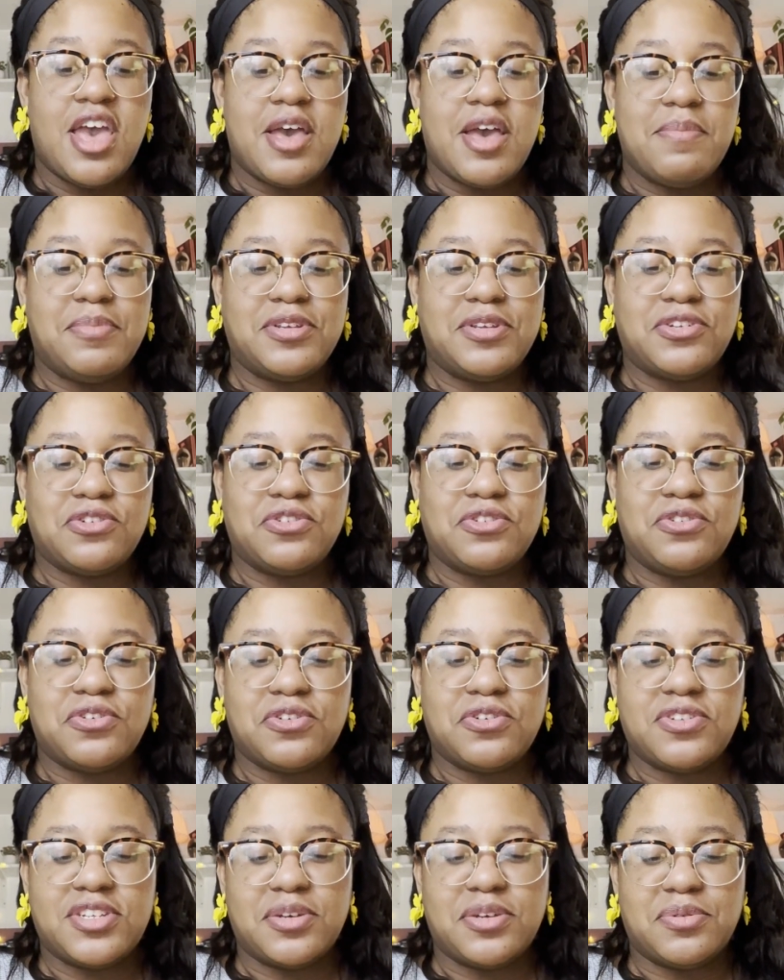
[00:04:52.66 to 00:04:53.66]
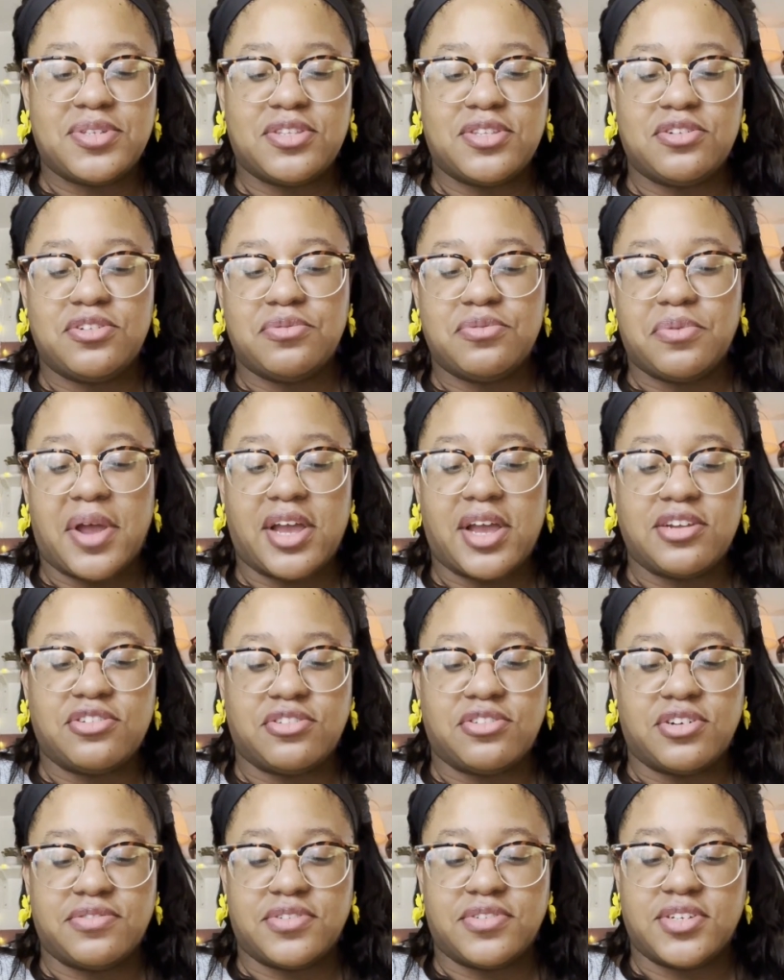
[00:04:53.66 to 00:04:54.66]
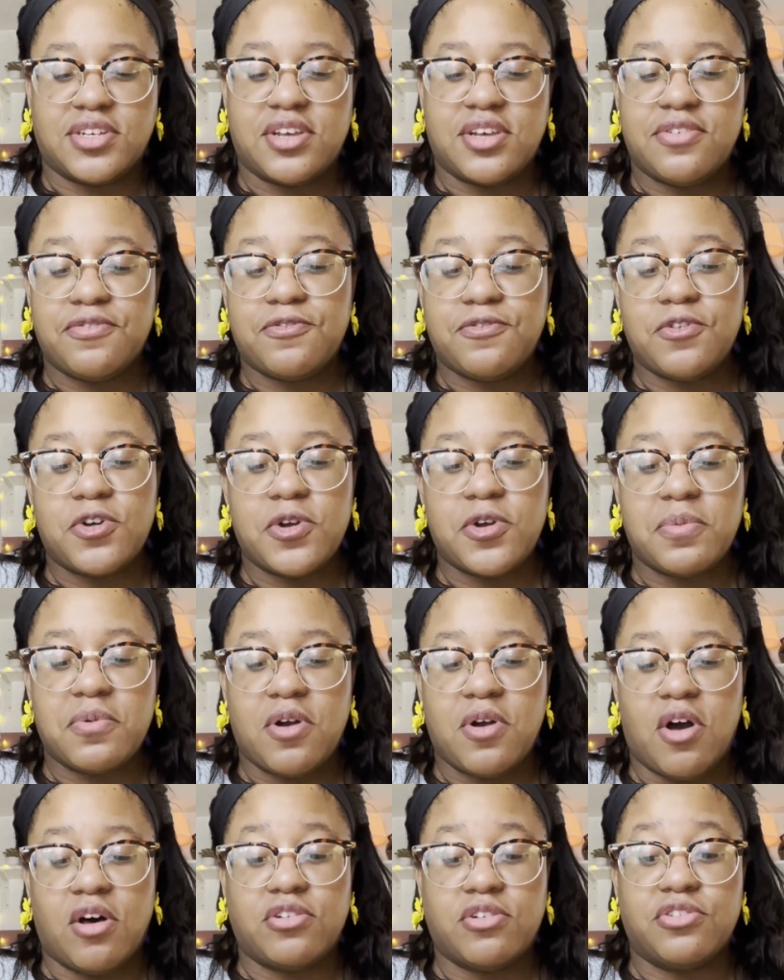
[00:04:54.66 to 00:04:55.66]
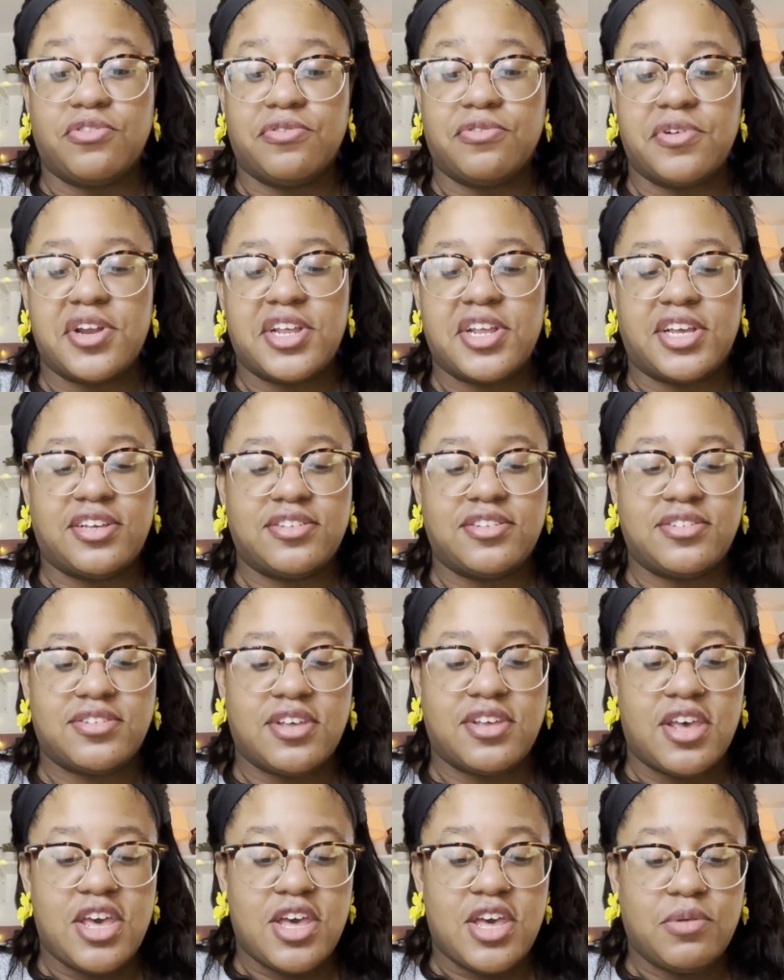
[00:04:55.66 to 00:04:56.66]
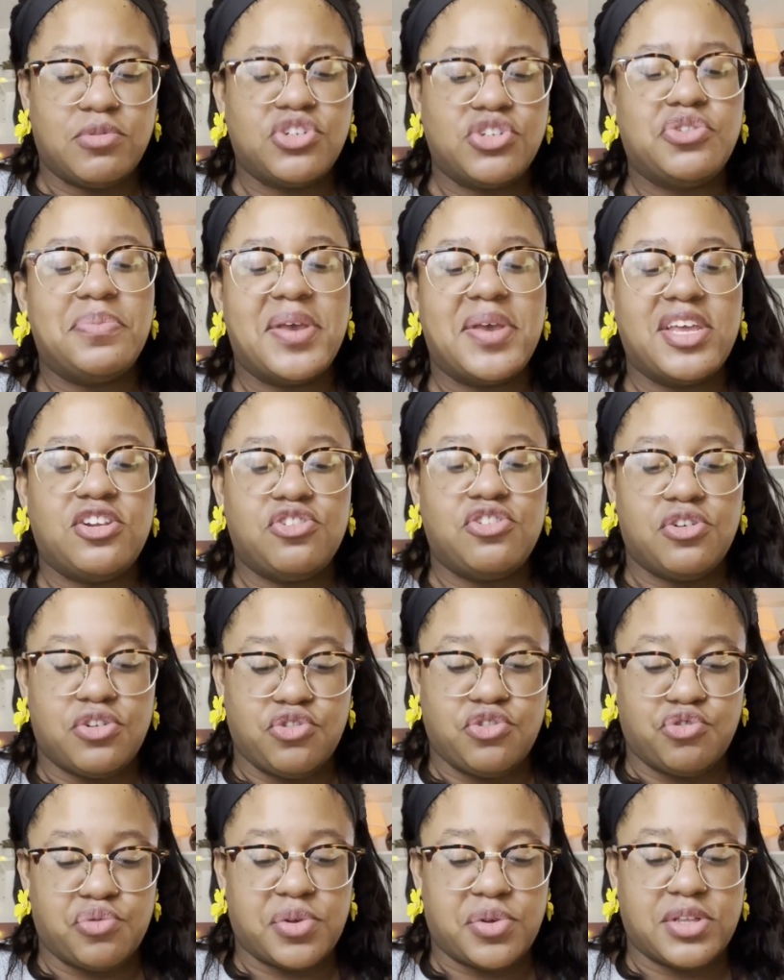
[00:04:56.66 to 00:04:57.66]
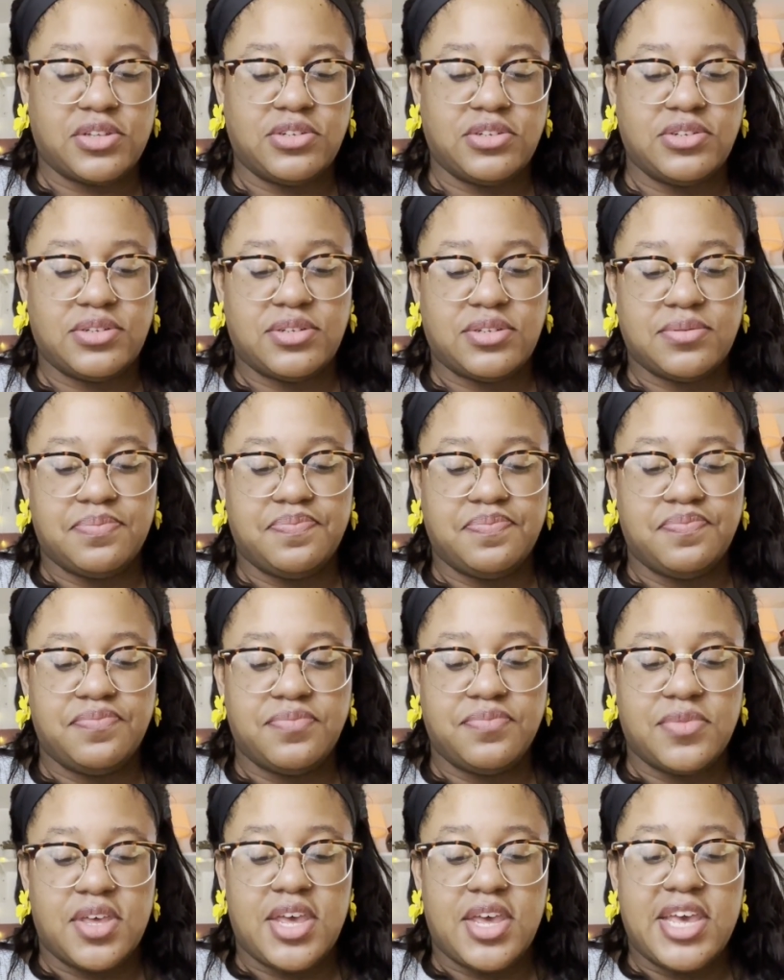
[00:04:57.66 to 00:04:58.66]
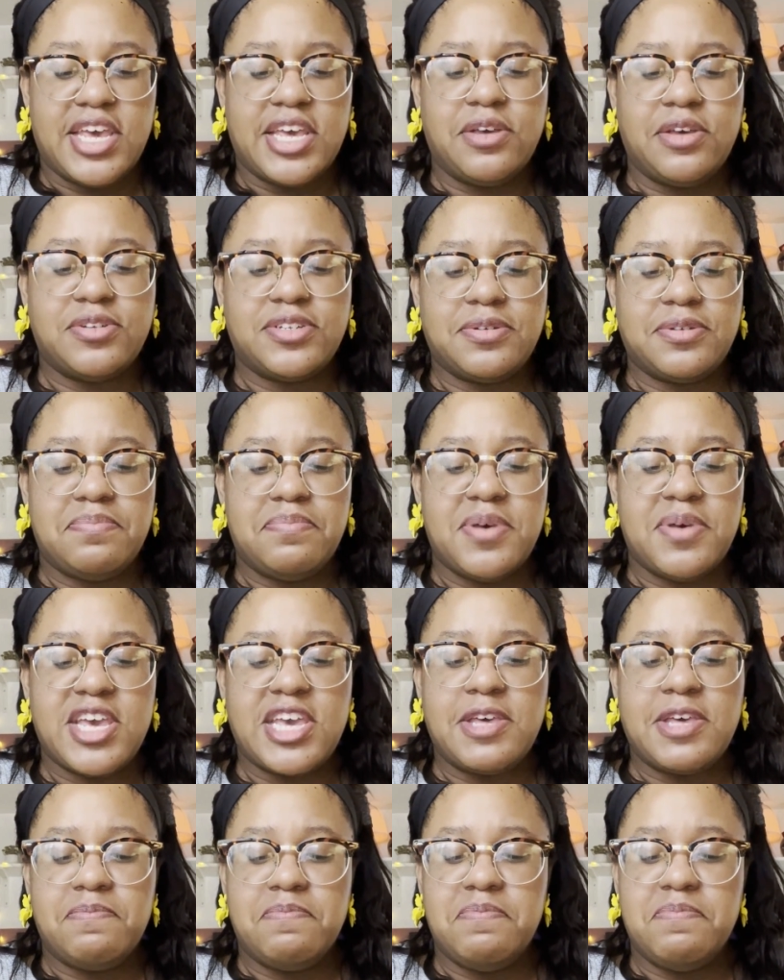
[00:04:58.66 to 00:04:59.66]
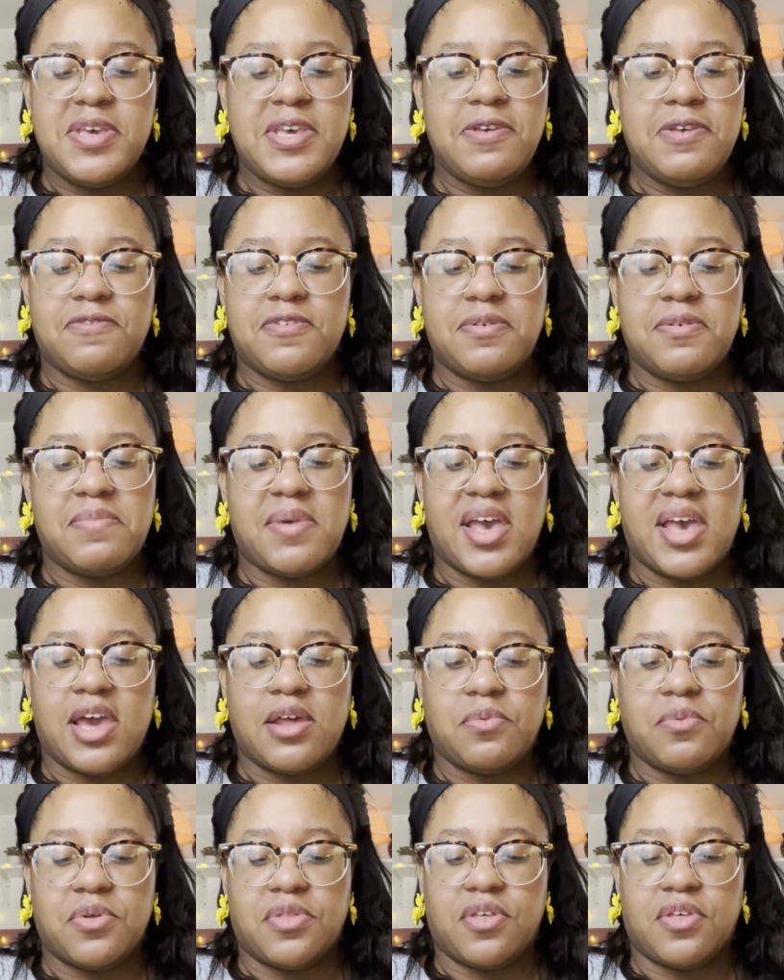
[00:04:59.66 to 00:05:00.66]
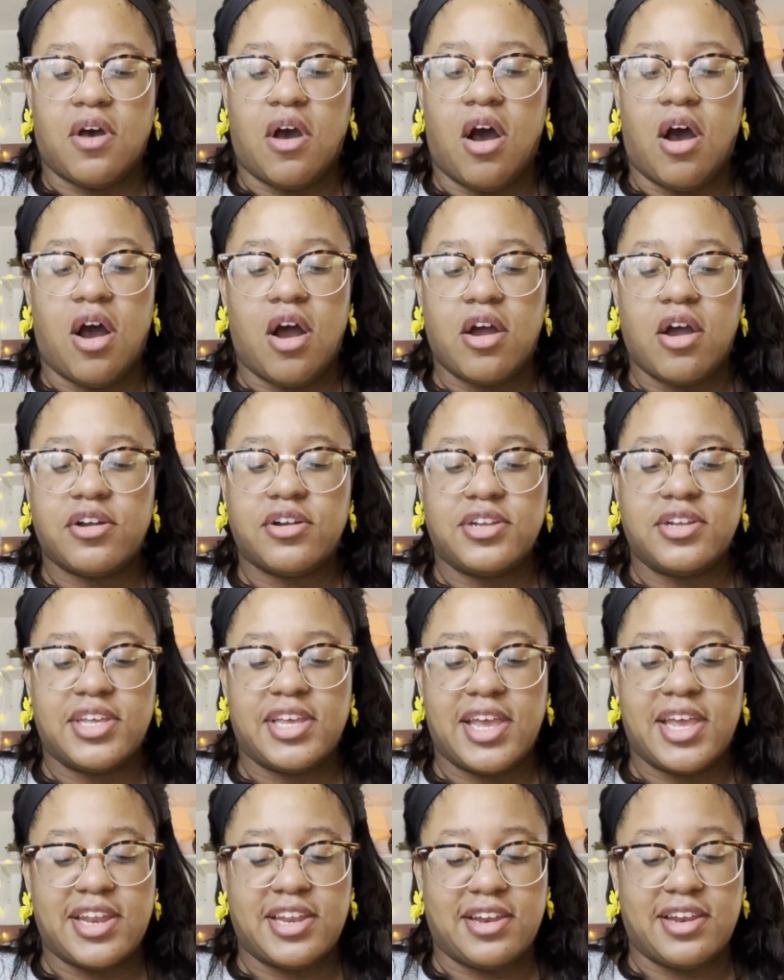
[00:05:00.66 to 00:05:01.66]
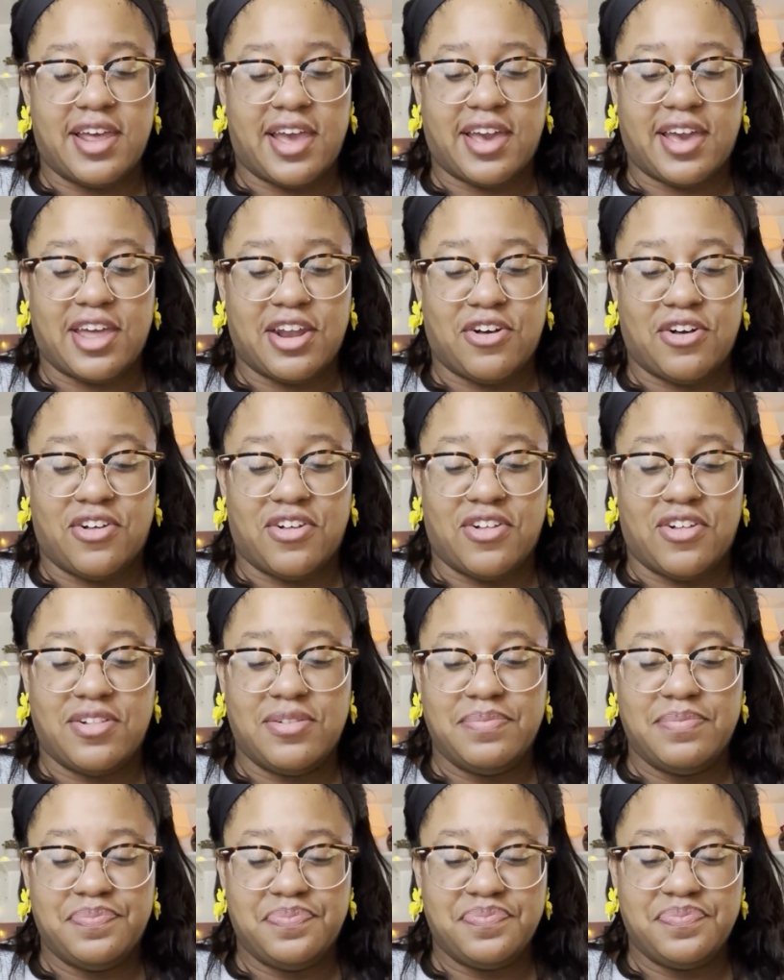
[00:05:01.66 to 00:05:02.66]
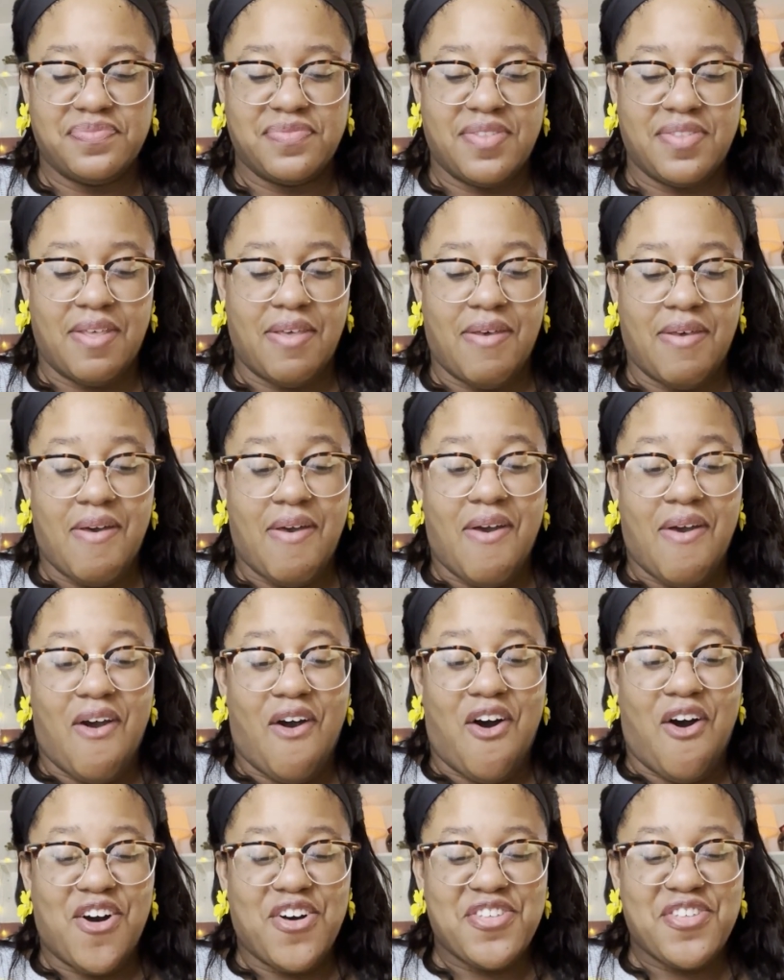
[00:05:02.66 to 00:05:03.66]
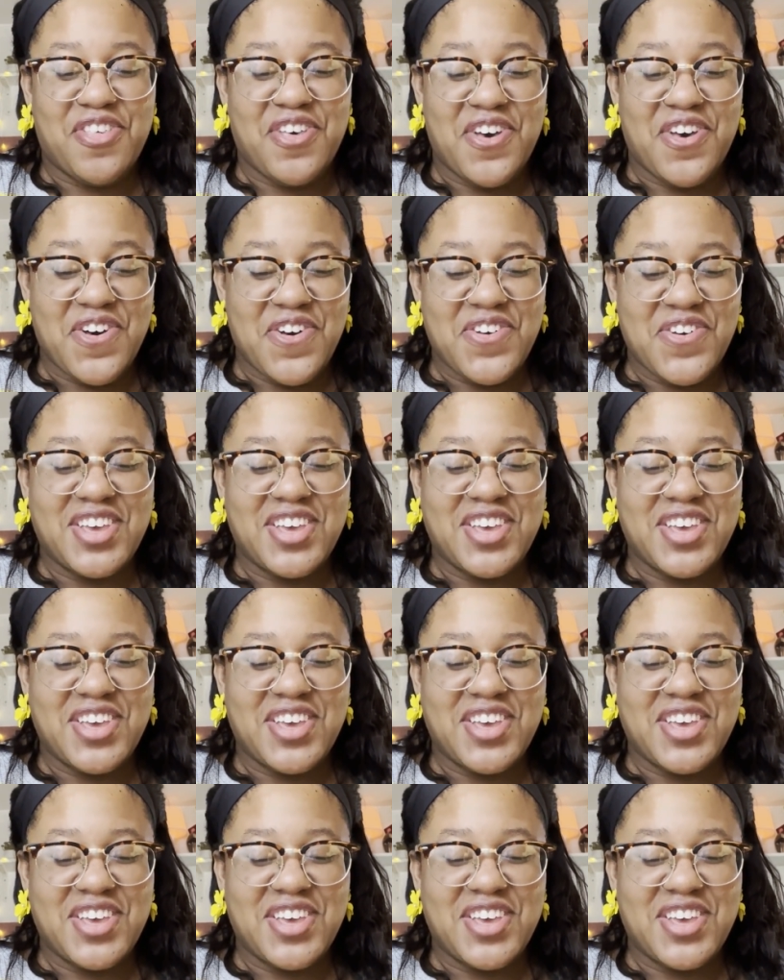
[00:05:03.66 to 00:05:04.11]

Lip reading: Mr. Dursley was the director of a firm called Grunnings, which made drills. He was a big, beefy man with hardly any neck at all, although